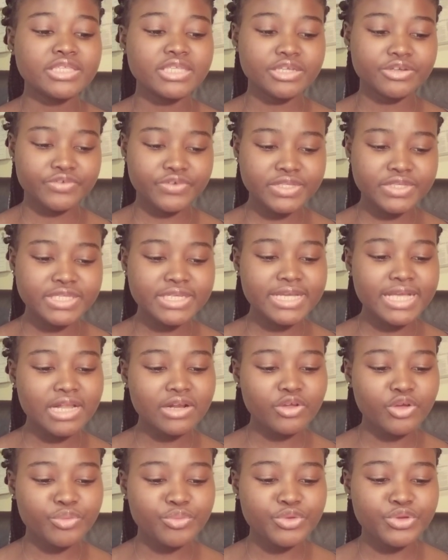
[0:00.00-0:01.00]
critical
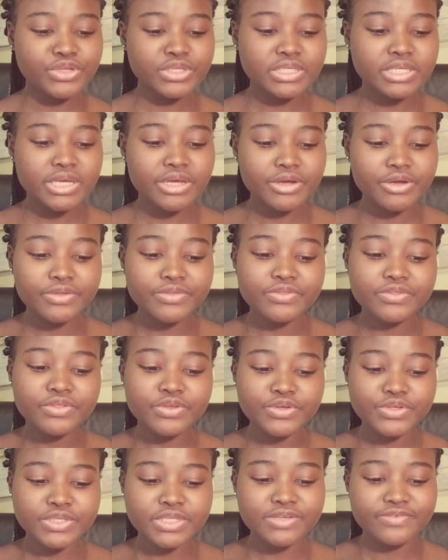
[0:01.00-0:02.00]
community health
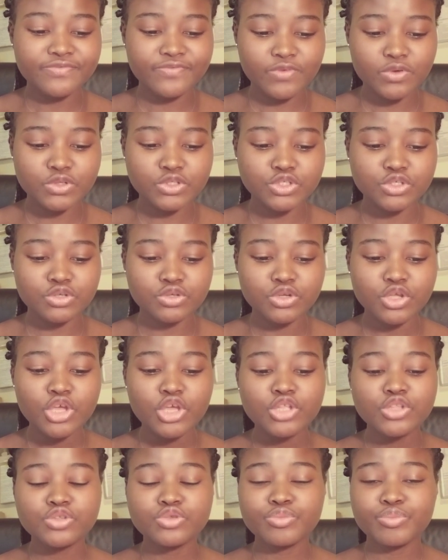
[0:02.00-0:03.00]
nursing function
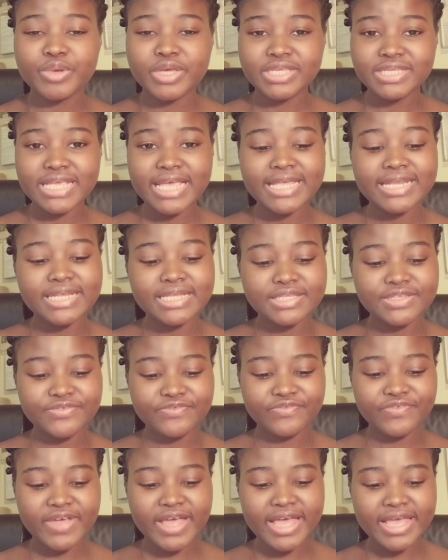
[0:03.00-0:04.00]
to best
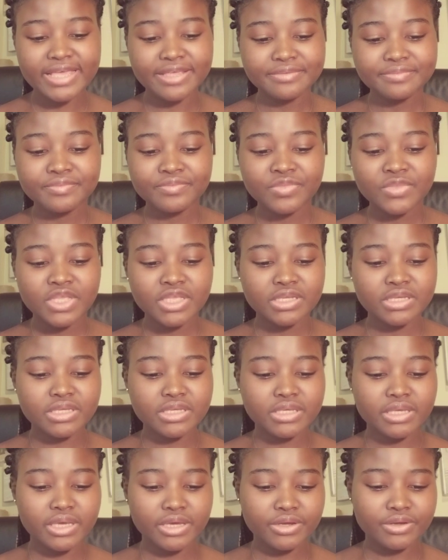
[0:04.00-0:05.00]
identify
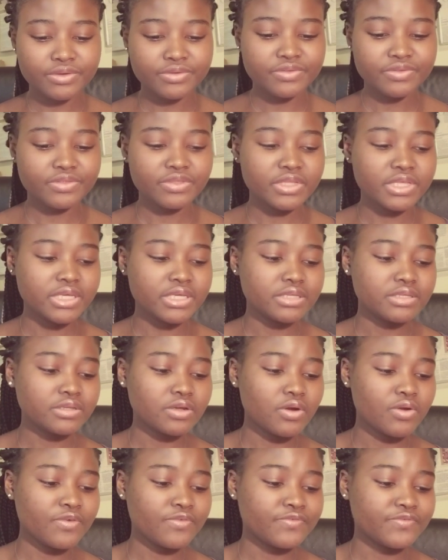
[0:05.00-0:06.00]
the health needs
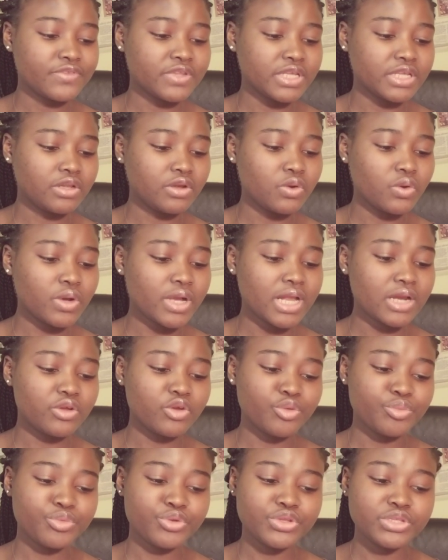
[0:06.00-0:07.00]
of the local
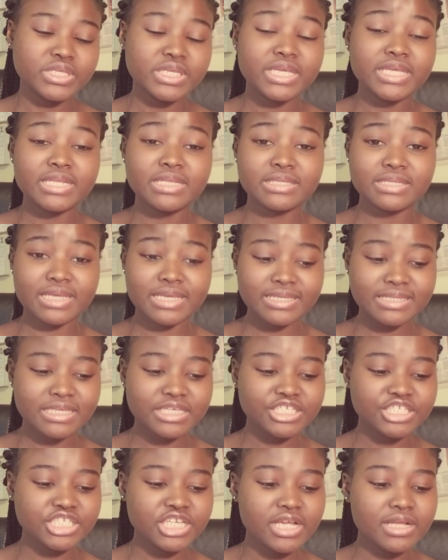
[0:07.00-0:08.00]
community. It is
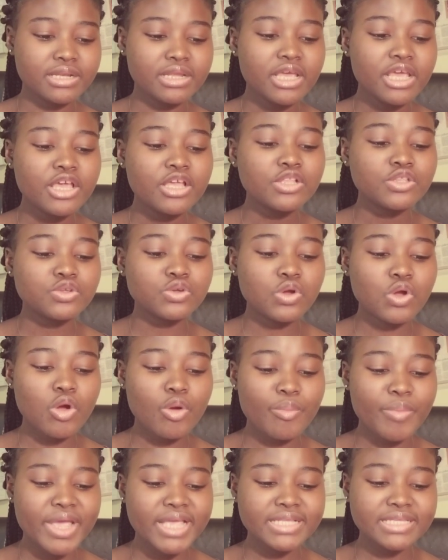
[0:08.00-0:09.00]
essential to
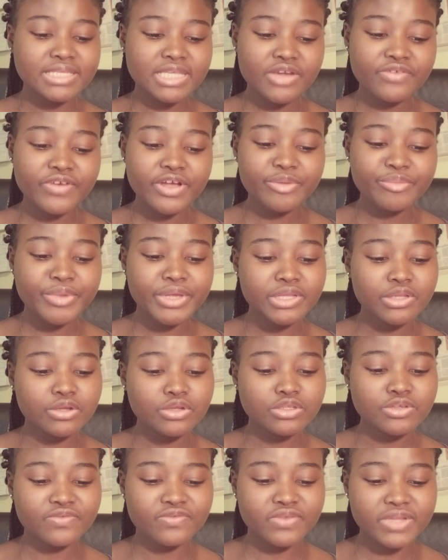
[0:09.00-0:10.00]
combine several
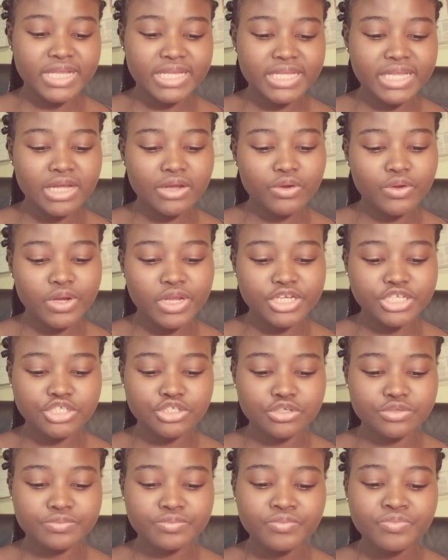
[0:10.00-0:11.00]
methods of data
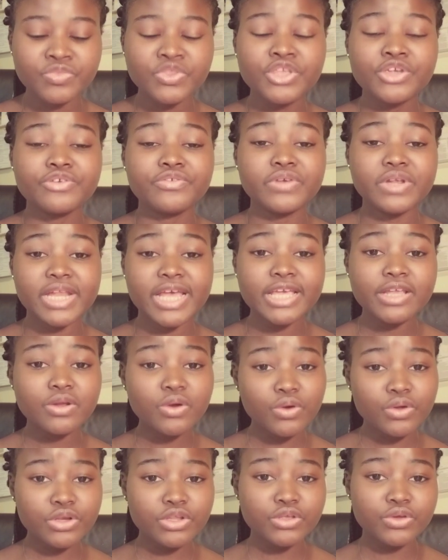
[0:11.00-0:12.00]
collection. Relying
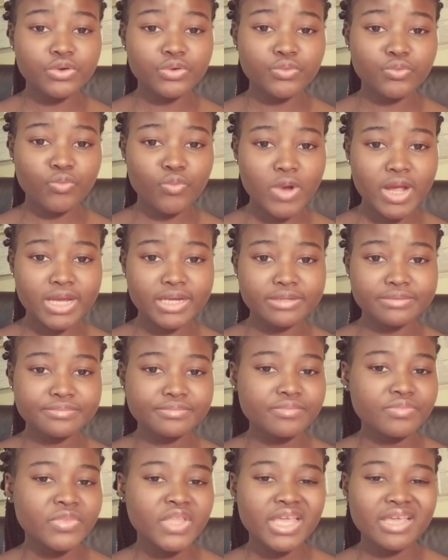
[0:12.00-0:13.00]
only on one
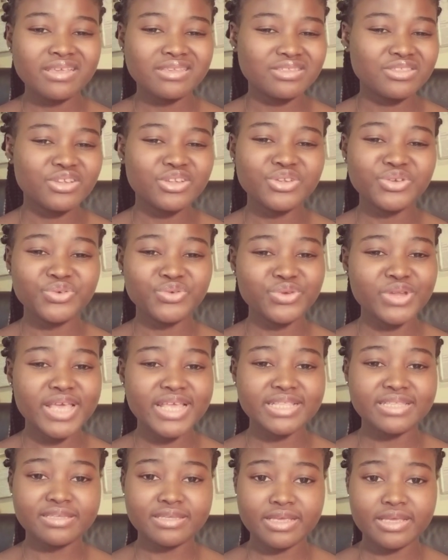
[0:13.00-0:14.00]
is not a good
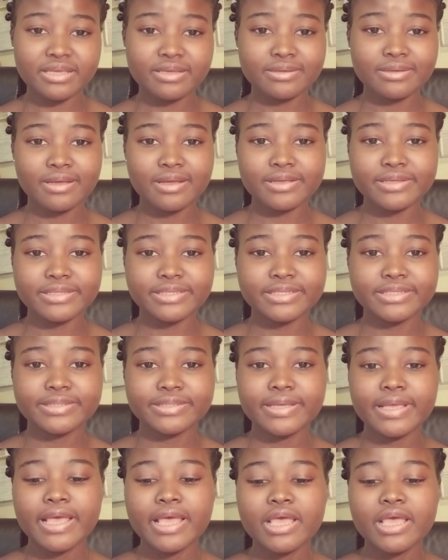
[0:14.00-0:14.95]
idea, because